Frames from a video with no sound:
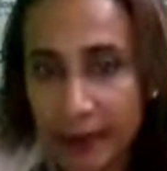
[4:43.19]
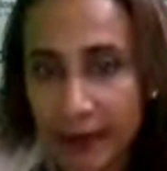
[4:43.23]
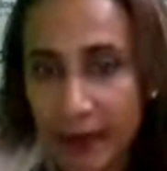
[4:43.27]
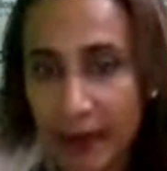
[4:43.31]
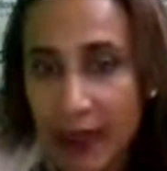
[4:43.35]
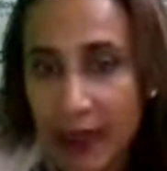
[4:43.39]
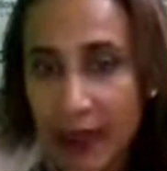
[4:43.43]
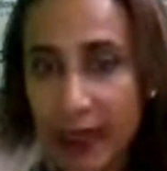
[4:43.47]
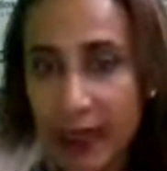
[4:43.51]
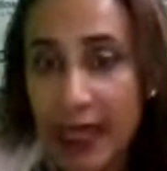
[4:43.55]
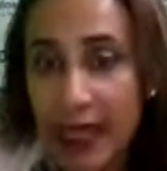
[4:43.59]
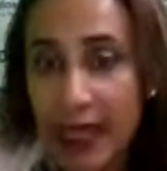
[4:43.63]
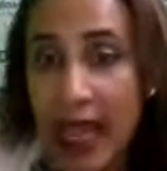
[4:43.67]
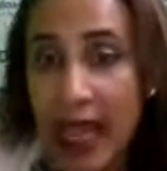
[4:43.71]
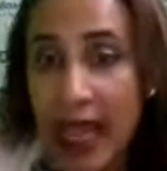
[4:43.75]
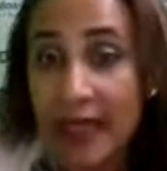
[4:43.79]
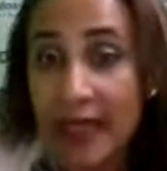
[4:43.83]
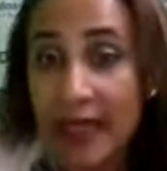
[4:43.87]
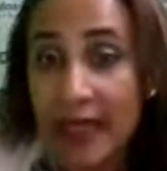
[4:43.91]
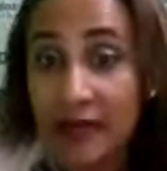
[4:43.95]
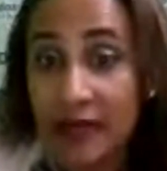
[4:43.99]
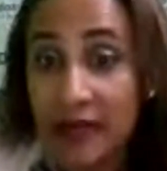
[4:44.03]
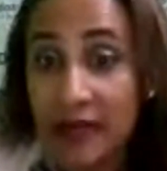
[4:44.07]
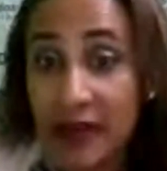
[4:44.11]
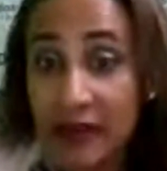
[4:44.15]
And the
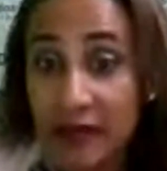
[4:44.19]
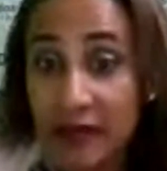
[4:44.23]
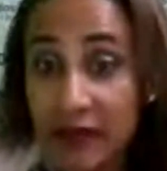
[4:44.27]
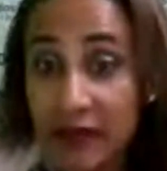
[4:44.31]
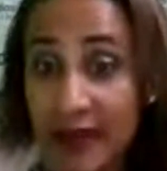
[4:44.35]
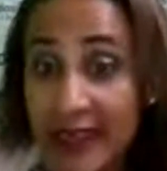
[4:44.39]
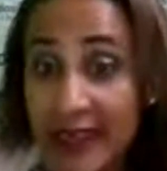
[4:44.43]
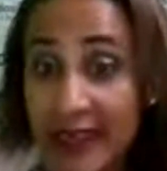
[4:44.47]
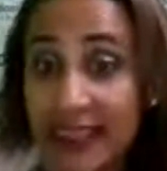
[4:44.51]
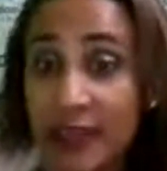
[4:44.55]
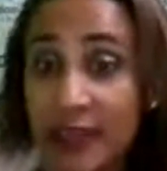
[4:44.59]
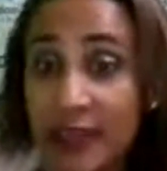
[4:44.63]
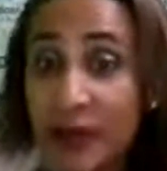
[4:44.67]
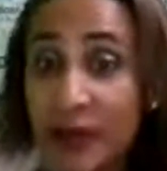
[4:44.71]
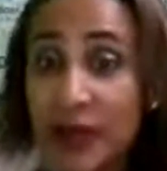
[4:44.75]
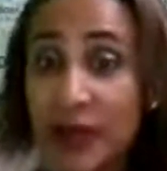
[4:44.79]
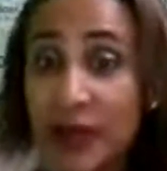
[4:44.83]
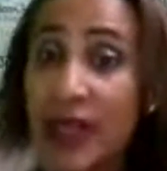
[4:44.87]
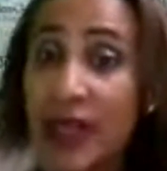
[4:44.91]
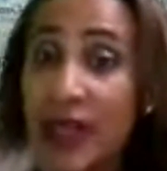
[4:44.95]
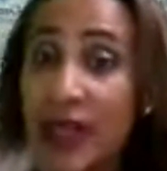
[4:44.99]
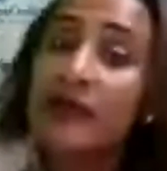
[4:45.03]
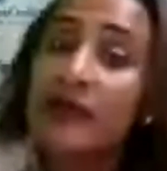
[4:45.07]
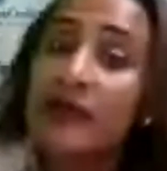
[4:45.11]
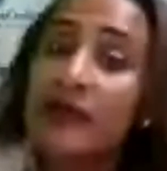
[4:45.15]
reflexive
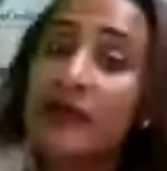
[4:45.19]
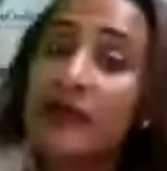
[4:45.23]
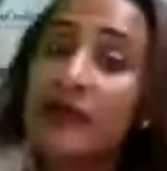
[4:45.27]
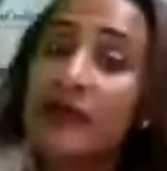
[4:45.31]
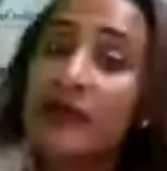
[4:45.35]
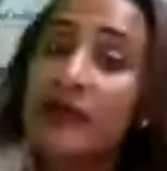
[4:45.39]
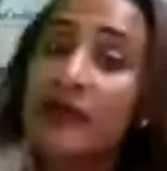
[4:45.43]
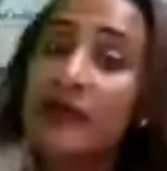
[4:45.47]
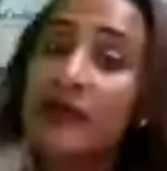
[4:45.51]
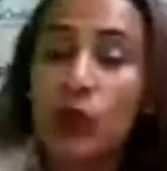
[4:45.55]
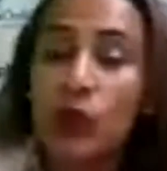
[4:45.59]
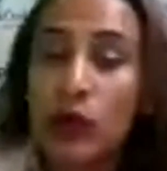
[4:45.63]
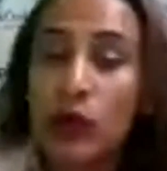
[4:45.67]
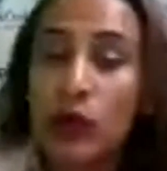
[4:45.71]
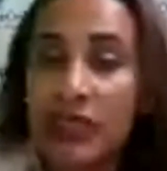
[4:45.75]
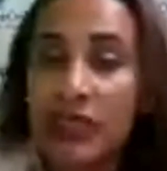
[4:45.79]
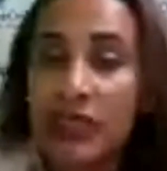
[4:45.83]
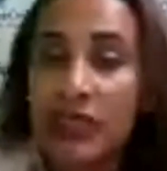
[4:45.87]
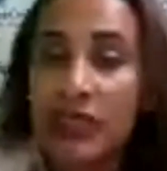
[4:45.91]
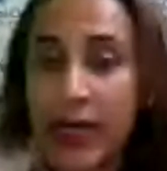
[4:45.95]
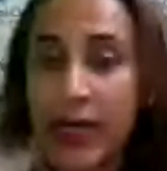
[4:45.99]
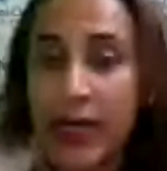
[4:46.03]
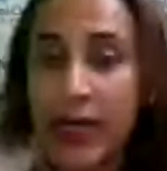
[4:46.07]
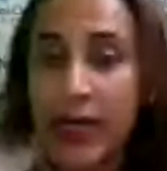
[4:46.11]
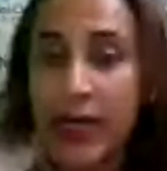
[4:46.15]
pronouns, which
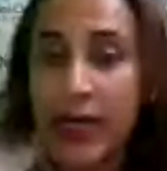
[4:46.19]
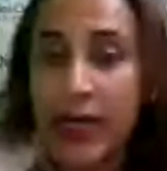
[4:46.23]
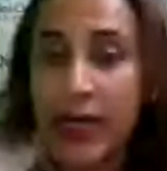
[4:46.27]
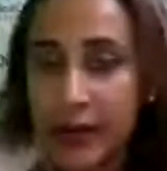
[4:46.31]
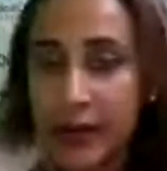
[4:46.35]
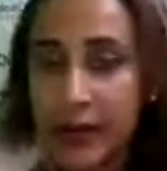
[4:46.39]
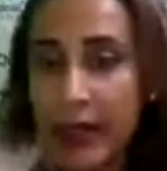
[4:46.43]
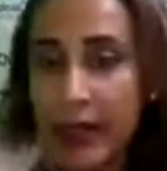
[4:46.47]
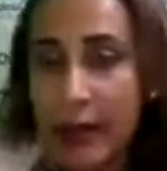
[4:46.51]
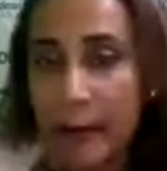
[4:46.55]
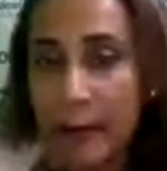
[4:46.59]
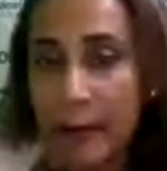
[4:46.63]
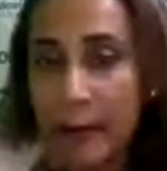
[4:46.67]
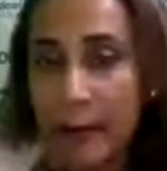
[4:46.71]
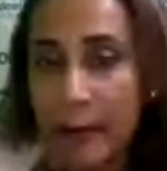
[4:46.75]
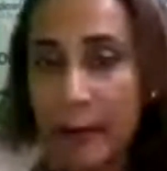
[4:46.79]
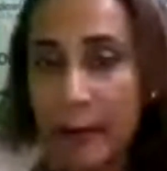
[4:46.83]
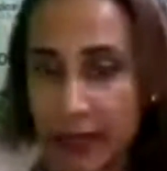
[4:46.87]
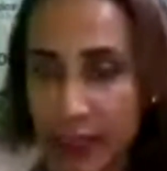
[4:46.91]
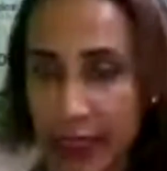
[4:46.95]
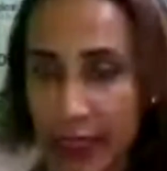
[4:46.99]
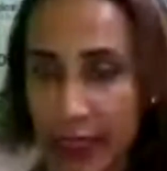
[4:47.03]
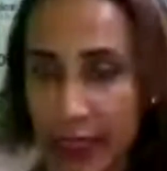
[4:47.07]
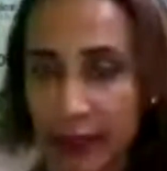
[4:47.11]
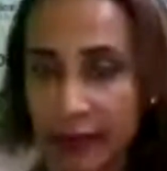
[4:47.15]
are
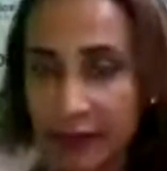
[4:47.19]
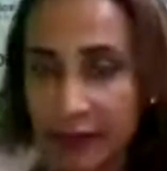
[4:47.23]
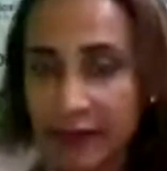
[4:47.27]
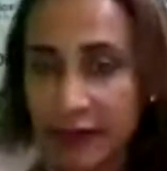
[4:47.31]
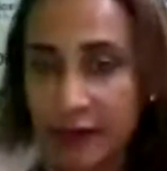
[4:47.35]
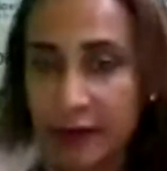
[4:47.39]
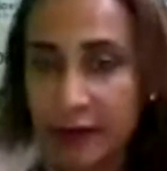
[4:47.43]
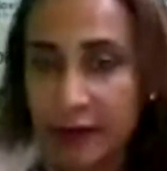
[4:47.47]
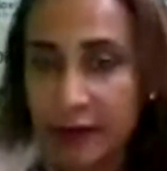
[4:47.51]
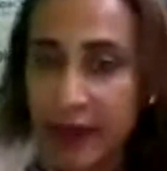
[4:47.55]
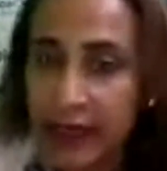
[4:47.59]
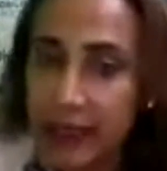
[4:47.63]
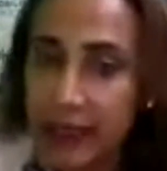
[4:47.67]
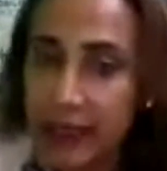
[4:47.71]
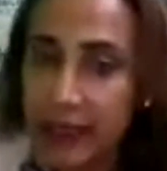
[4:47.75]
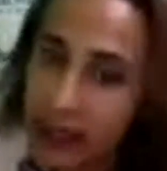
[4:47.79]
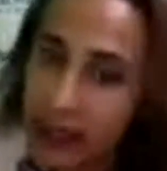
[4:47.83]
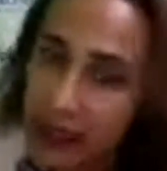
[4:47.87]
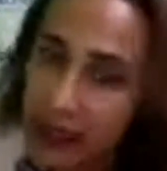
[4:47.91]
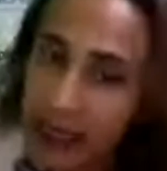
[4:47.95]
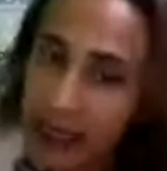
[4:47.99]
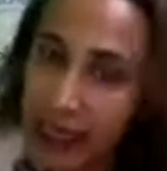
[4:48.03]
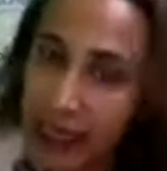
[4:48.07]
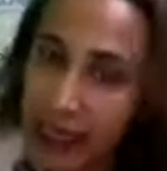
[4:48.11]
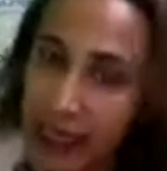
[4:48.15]
myself,
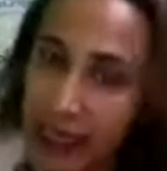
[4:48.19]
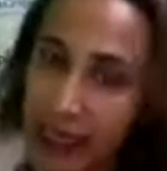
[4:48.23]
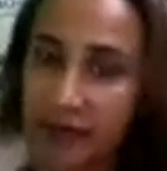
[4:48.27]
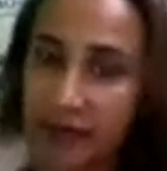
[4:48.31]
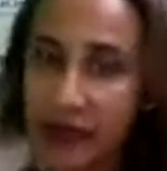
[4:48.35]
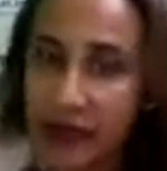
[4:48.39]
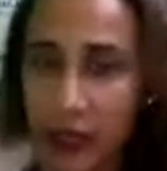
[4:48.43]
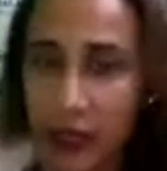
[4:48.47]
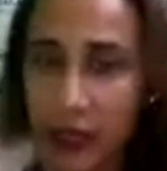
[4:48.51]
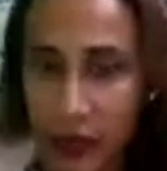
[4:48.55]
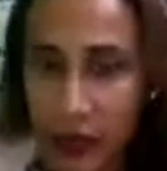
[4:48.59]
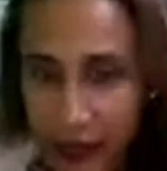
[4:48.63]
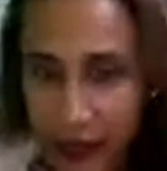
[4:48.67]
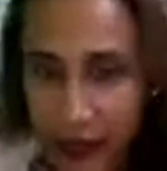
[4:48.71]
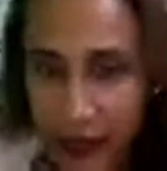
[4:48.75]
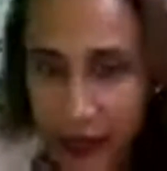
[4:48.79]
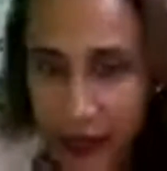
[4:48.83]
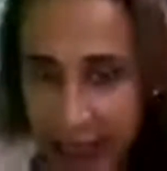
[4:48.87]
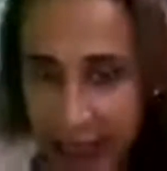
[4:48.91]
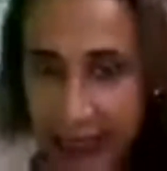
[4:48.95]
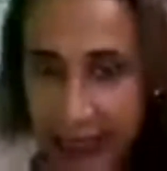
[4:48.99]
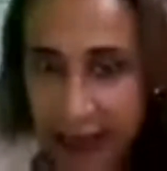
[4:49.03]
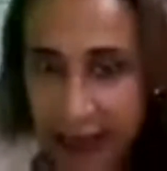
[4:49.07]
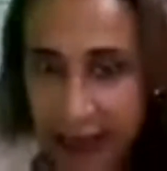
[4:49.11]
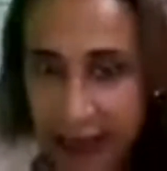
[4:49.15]
himself,
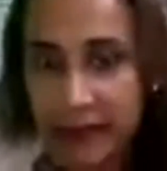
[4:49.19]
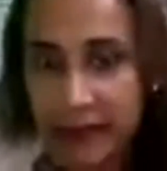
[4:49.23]
herself,